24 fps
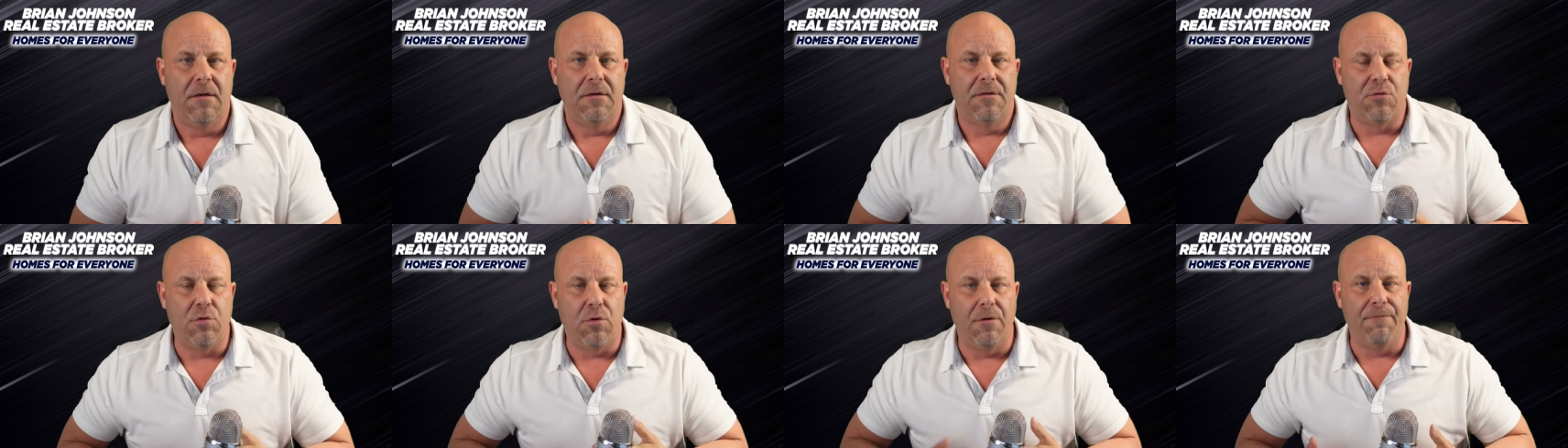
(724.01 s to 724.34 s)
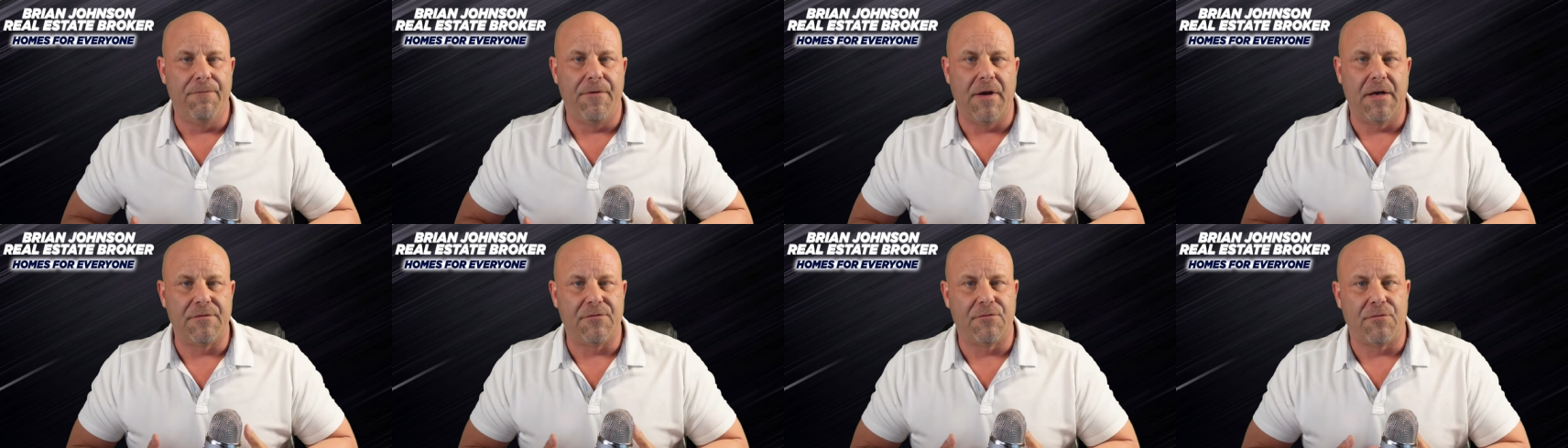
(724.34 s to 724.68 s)
to
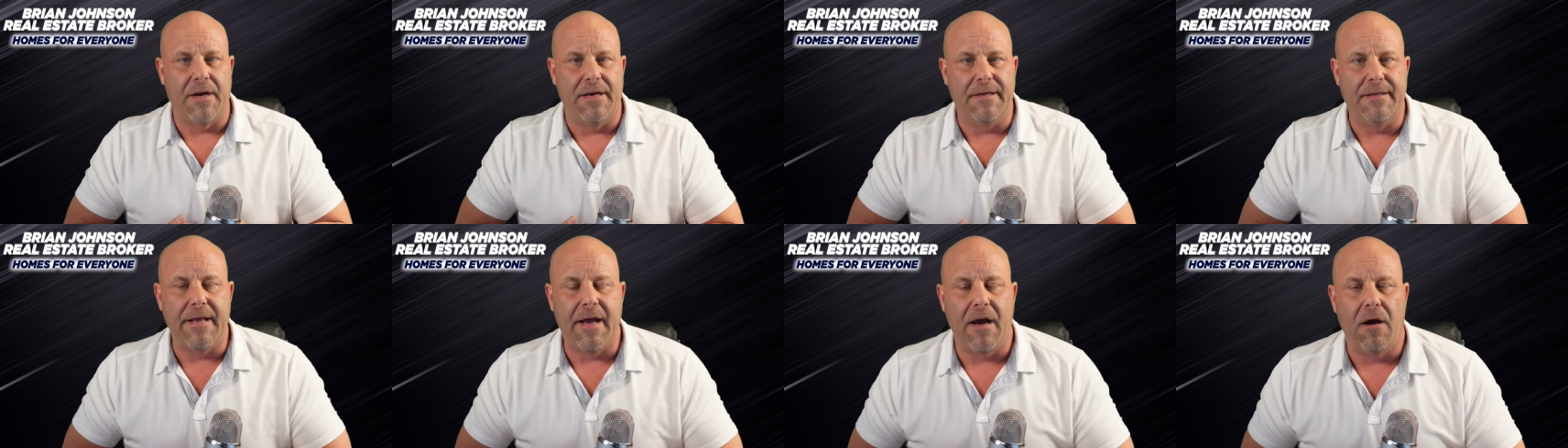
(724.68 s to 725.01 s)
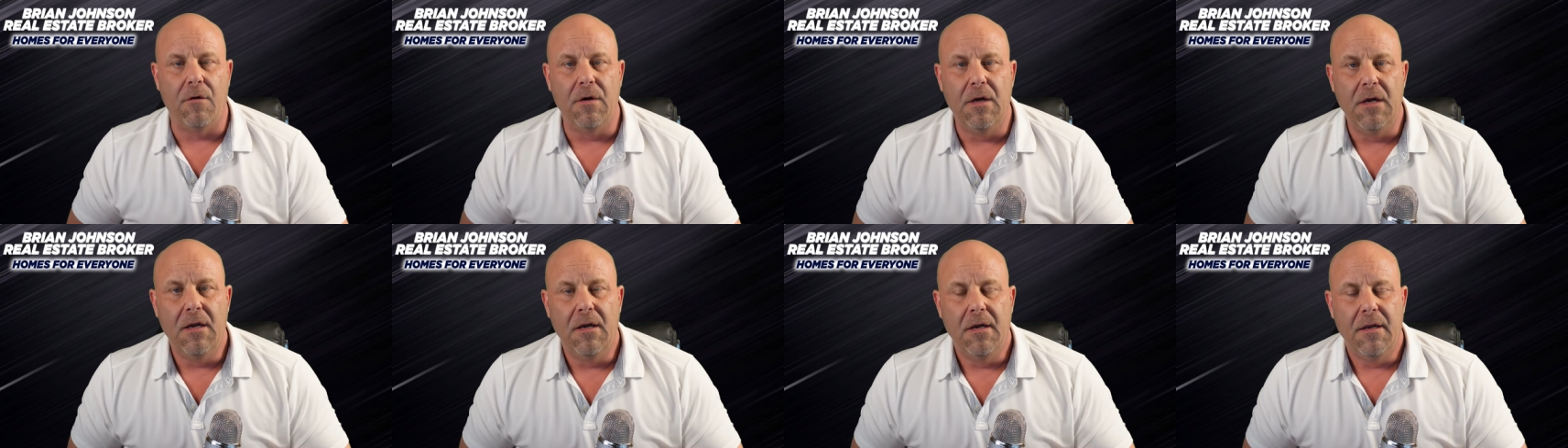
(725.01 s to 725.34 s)
invest right
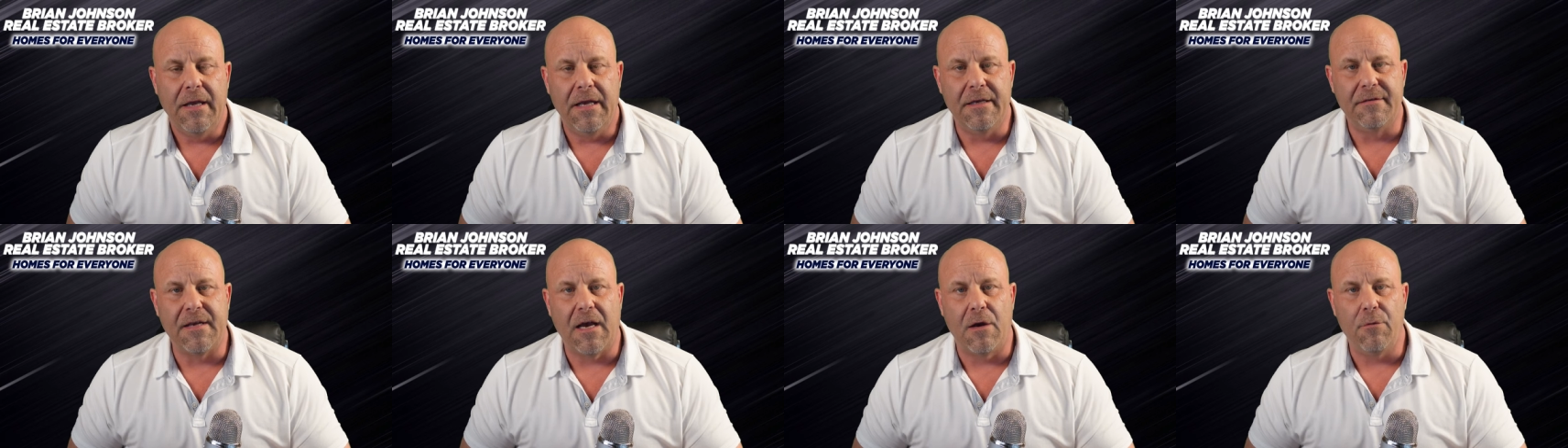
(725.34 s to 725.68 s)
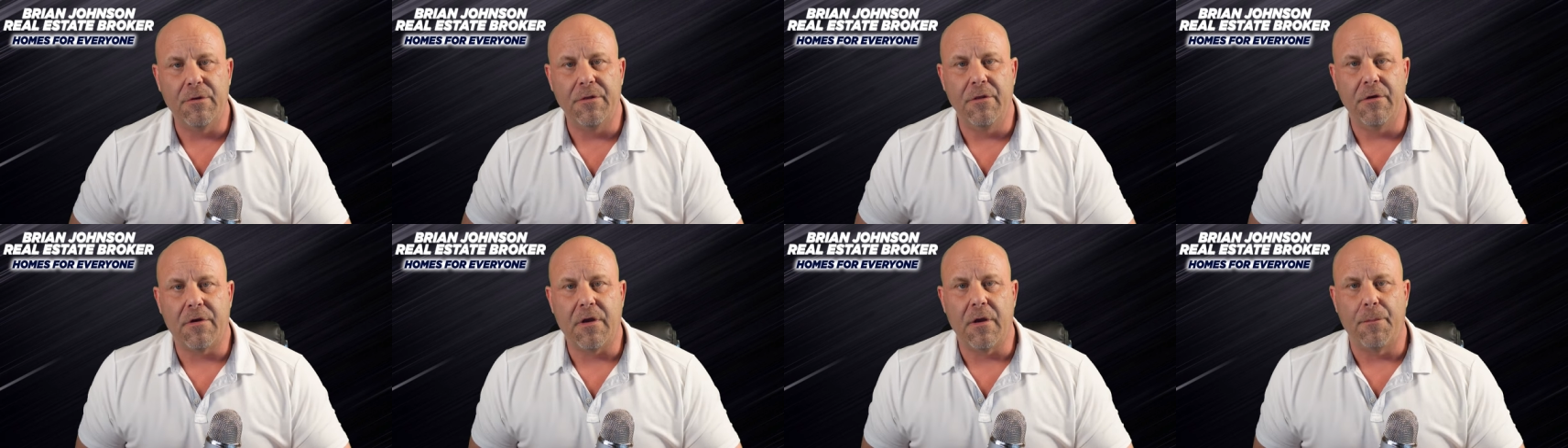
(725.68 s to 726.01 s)
now is I
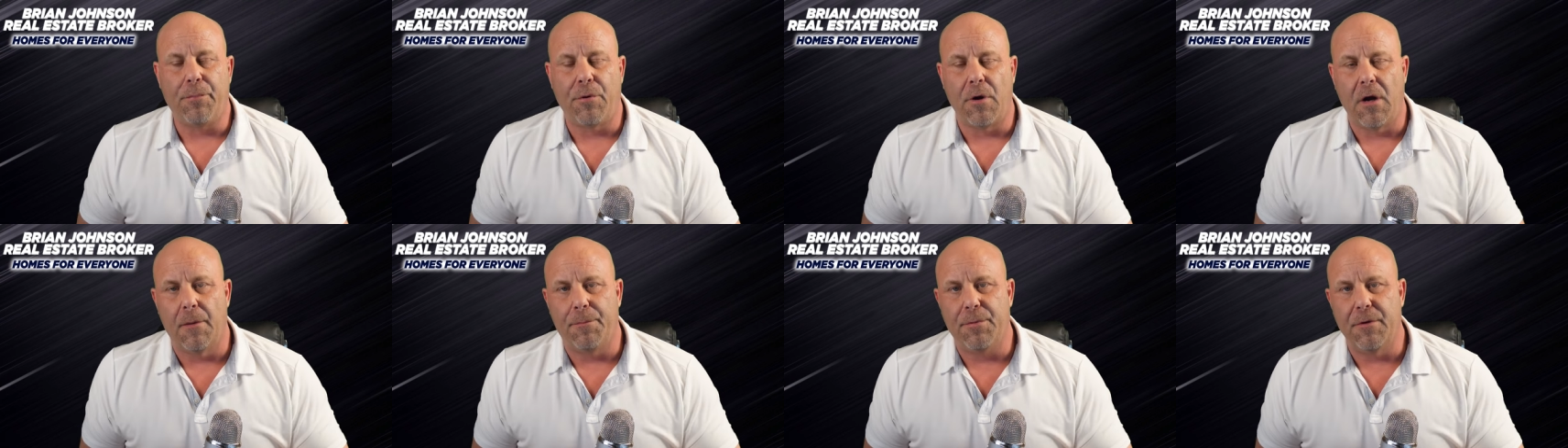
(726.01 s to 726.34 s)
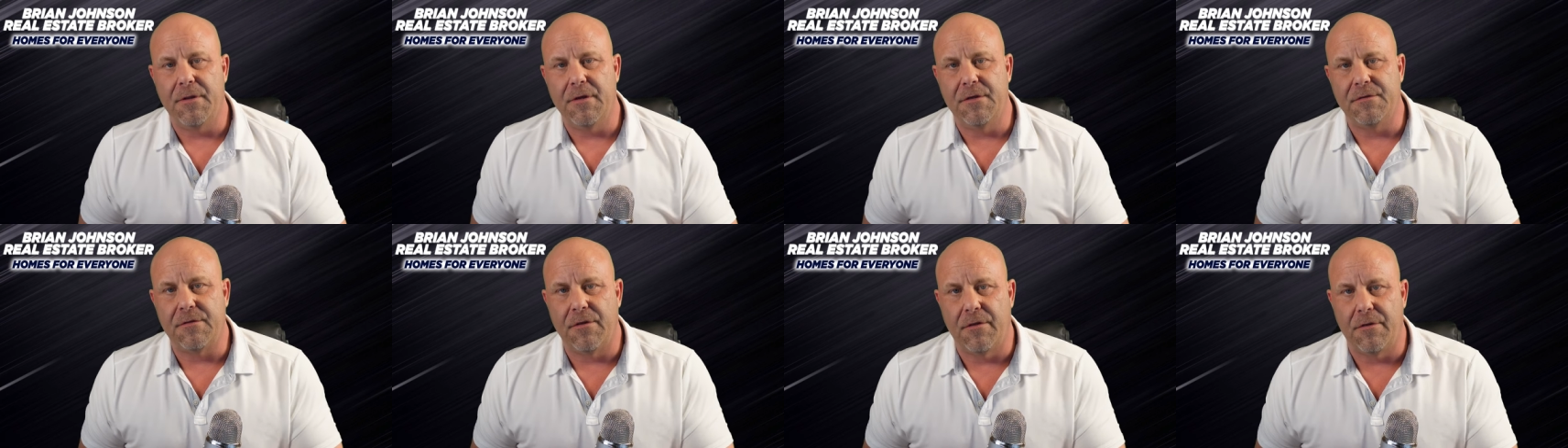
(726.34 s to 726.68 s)
would look at
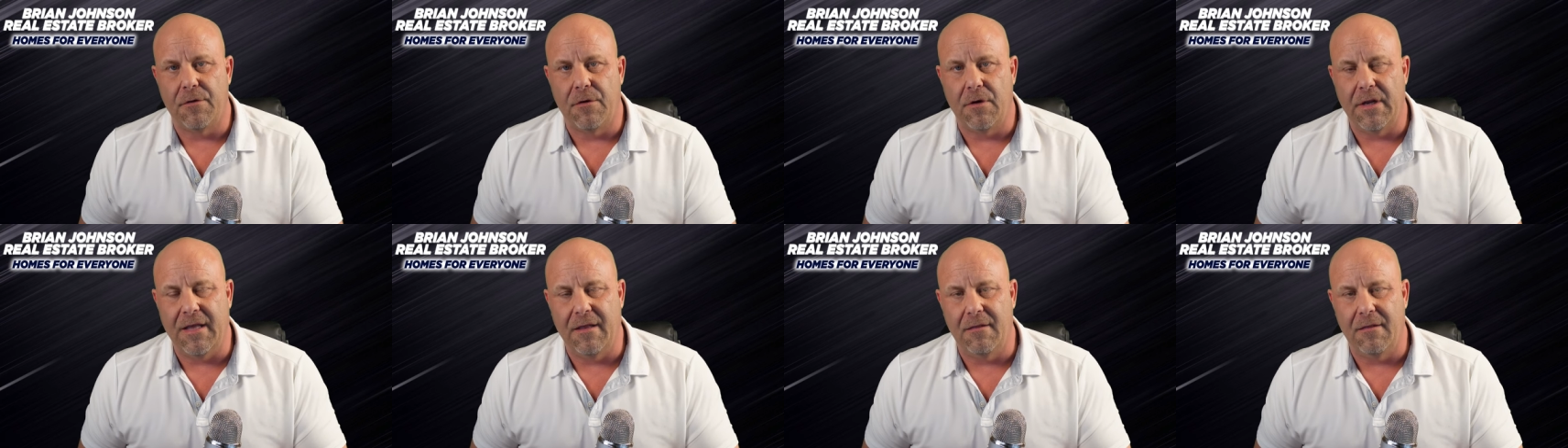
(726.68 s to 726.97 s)
properties that are